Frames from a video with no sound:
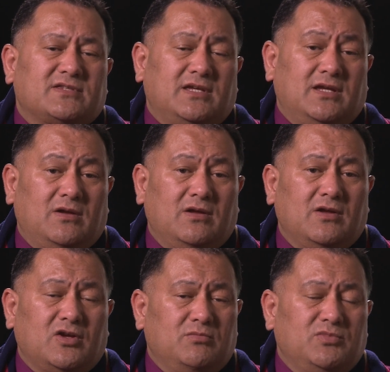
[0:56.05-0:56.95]
their
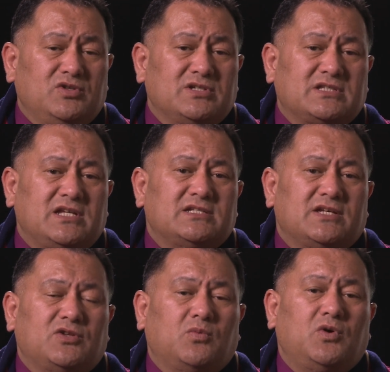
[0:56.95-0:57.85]
communities,
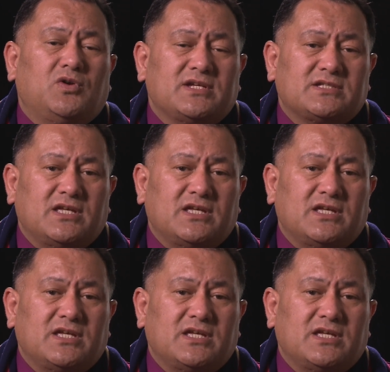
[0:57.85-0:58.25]
and the world as